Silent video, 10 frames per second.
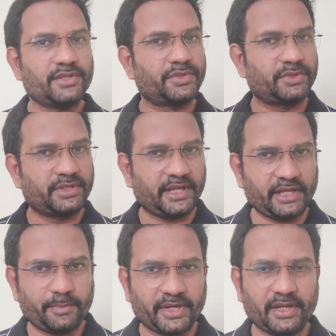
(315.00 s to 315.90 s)
So
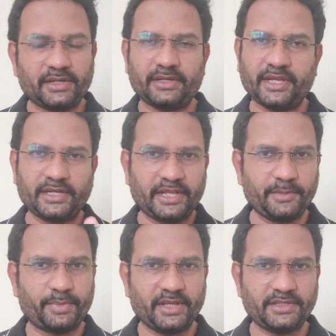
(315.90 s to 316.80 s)
take a break, take
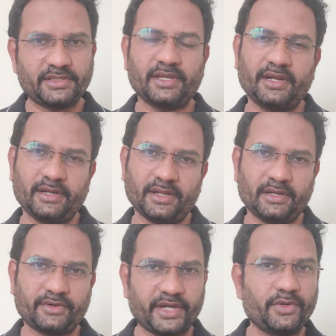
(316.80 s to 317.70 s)
deep breaths
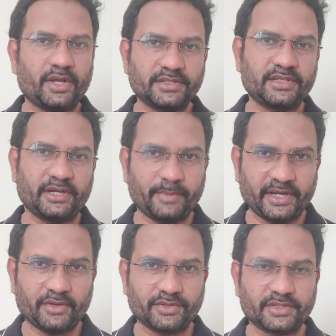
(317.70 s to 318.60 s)
and try to answer the
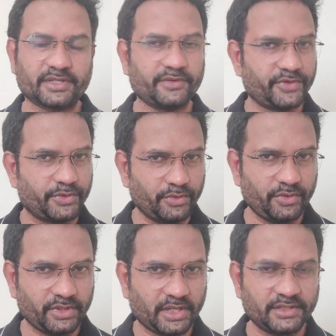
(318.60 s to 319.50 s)
remaining questions. If you
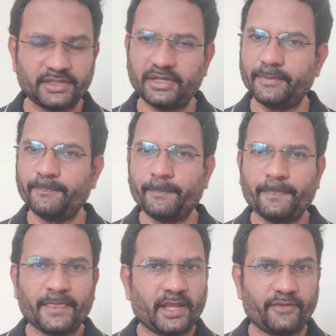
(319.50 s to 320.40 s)
don't know the answer,
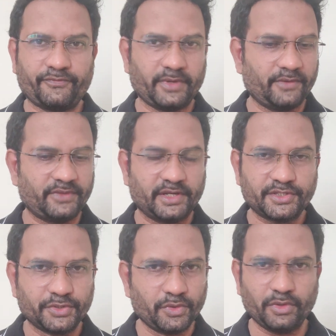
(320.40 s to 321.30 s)
if there
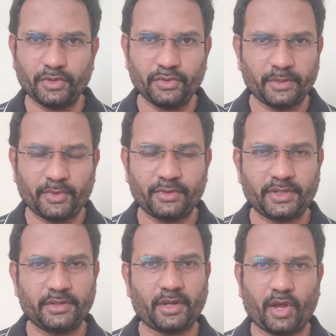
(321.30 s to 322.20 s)
is no clue
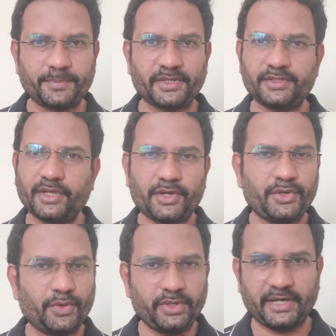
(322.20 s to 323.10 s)
about options,
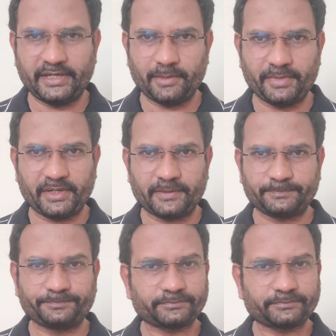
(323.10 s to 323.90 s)
don't attempt it.